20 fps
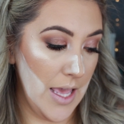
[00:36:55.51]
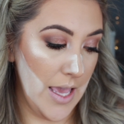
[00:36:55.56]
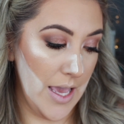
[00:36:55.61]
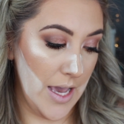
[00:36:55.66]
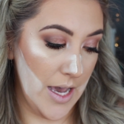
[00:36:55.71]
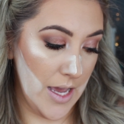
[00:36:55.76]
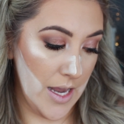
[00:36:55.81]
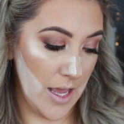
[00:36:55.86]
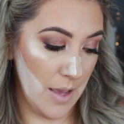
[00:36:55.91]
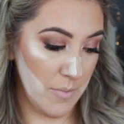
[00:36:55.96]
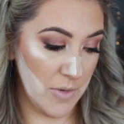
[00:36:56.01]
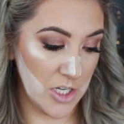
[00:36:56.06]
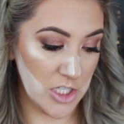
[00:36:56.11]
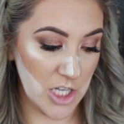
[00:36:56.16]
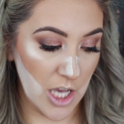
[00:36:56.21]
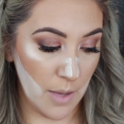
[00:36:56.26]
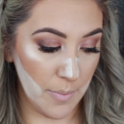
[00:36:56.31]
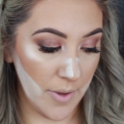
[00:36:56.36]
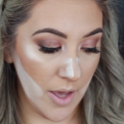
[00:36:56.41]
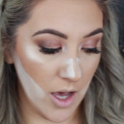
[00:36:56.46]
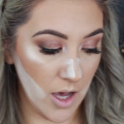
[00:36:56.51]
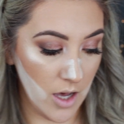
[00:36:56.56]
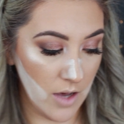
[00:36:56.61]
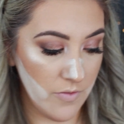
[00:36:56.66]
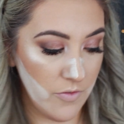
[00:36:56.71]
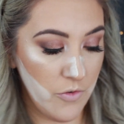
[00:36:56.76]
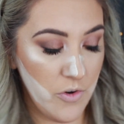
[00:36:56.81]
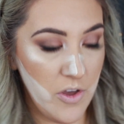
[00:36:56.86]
And I'm gonna top it off